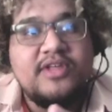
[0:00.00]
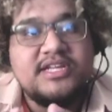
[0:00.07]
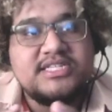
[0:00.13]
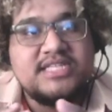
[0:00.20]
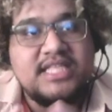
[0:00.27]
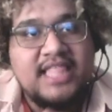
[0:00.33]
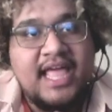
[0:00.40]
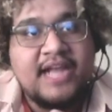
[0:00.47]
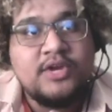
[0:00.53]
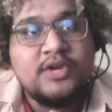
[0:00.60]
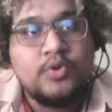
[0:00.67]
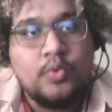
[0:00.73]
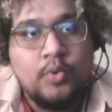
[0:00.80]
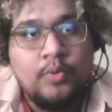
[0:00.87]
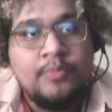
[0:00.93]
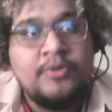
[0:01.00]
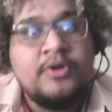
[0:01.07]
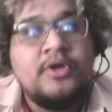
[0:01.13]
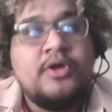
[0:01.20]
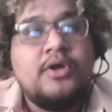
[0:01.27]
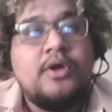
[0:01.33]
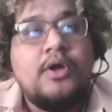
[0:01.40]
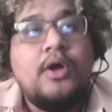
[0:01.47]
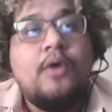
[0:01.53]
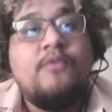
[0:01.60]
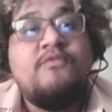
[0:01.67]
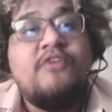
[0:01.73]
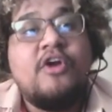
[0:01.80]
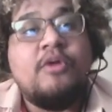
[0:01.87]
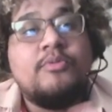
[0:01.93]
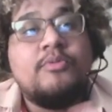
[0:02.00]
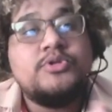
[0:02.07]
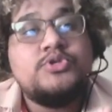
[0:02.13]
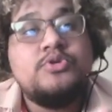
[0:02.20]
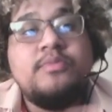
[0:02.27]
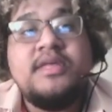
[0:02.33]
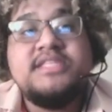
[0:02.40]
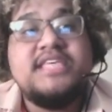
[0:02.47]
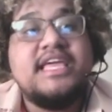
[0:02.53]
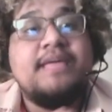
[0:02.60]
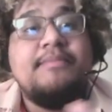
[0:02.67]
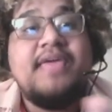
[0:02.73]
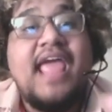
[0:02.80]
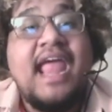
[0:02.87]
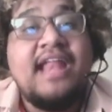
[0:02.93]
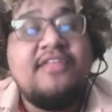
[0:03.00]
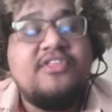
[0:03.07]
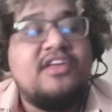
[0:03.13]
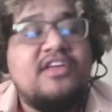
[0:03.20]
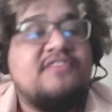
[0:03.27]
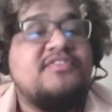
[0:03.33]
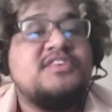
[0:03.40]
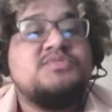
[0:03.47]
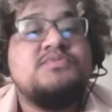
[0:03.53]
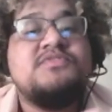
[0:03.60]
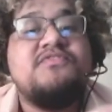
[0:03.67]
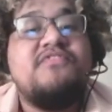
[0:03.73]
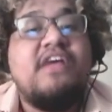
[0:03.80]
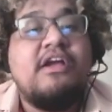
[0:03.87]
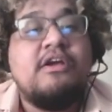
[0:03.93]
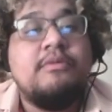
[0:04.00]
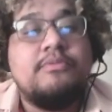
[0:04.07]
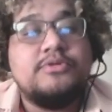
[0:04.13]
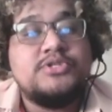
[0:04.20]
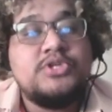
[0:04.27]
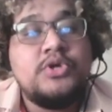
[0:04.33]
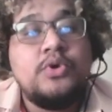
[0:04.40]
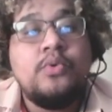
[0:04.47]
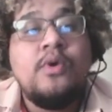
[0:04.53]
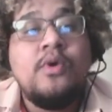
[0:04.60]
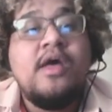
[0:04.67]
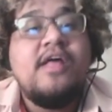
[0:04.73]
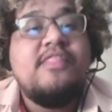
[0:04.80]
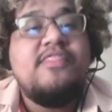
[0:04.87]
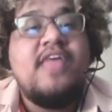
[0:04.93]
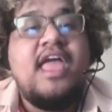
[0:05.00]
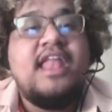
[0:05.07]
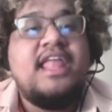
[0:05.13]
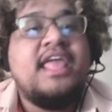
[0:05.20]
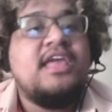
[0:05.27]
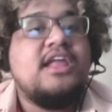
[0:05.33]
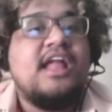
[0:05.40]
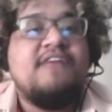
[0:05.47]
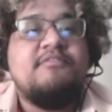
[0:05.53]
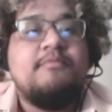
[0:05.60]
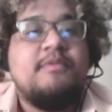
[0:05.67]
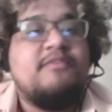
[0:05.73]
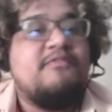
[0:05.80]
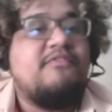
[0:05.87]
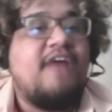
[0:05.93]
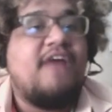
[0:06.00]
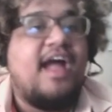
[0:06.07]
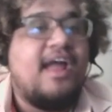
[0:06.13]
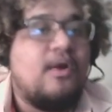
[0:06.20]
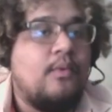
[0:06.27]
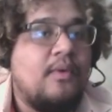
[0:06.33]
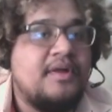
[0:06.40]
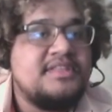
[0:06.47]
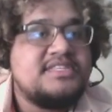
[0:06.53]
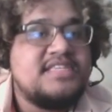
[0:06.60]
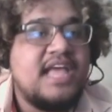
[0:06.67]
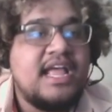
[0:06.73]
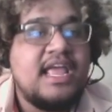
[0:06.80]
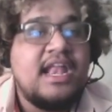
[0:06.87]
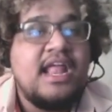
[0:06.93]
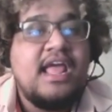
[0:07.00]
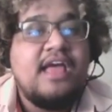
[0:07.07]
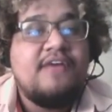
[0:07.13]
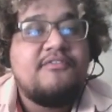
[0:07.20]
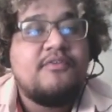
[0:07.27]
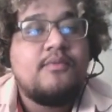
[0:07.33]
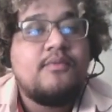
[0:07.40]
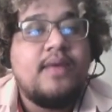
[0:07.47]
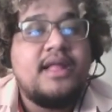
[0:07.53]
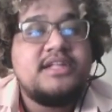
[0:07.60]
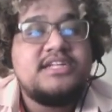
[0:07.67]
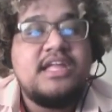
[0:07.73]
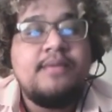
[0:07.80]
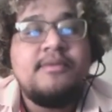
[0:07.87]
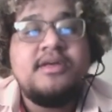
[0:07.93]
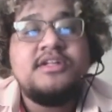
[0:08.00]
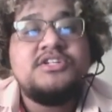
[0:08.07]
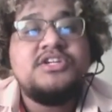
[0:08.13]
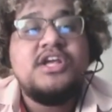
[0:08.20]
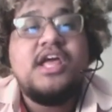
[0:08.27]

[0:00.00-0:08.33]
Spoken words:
a select group. Variable 2 means it can be anything. If this was variable 2, then he could have it be fire 1 second for range damage,